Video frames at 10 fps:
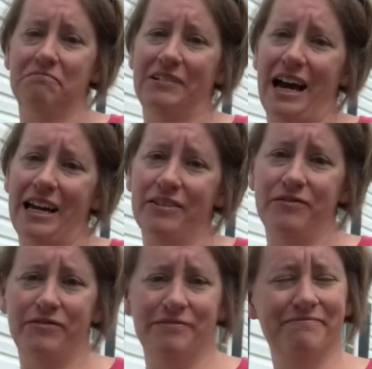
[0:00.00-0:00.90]
Kind of
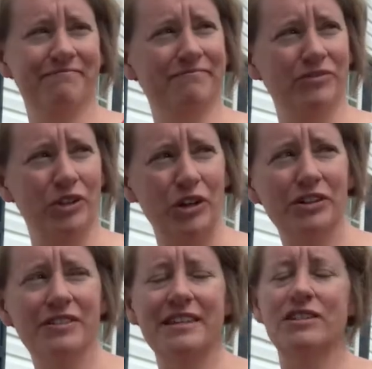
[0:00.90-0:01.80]

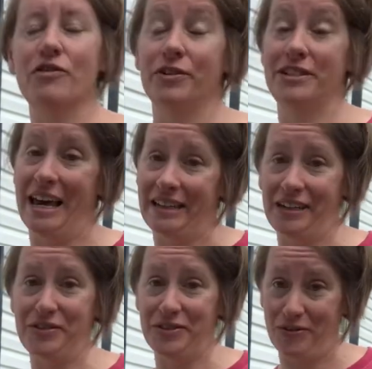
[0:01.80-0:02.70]
learned this over 10
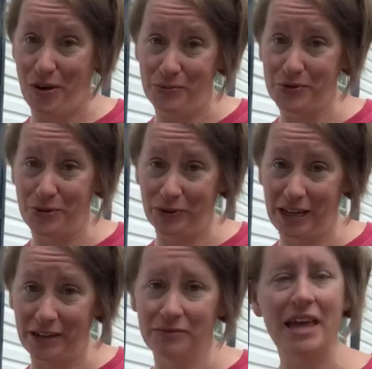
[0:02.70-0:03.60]
years of
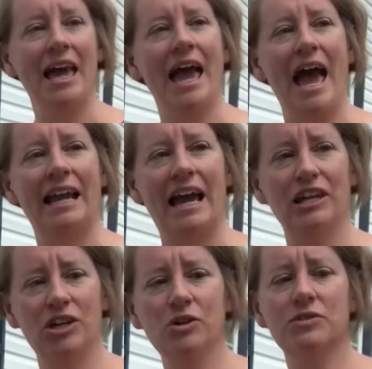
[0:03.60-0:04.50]
homeschooling, and I
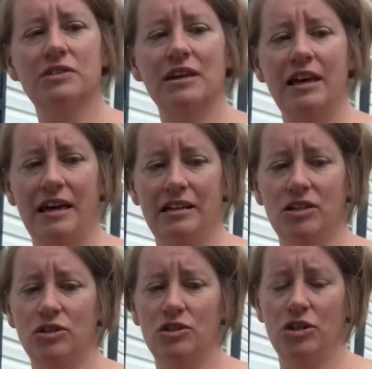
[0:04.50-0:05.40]
use
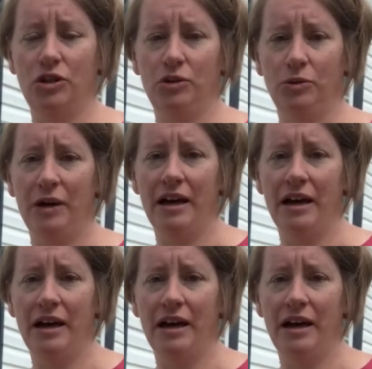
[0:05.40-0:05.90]
it to,